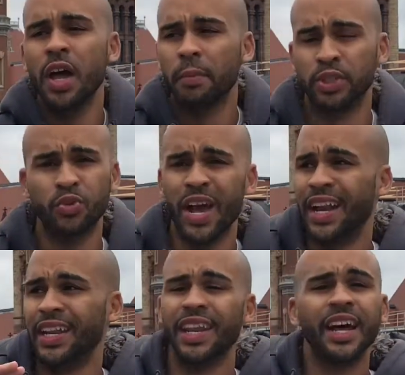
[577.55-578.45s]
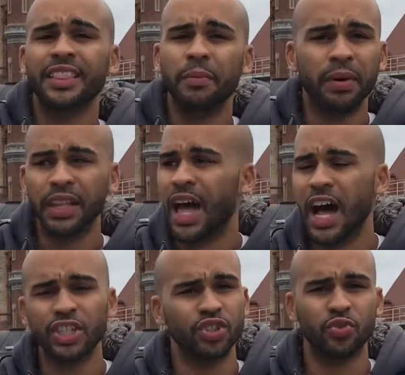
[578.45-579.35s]
but you got nothing but
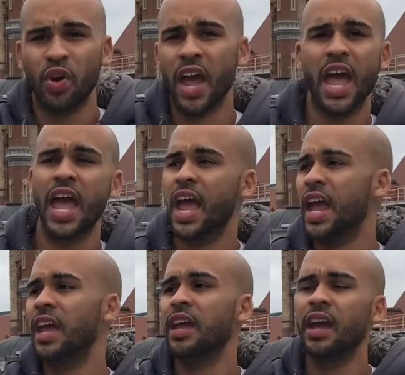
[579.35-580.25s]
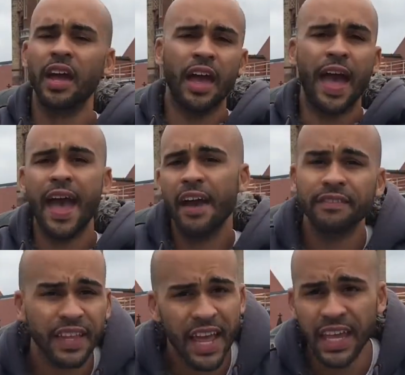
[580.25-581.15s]
lingerie, half
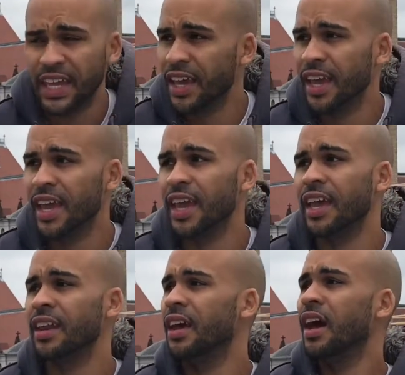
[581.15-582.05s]
naked,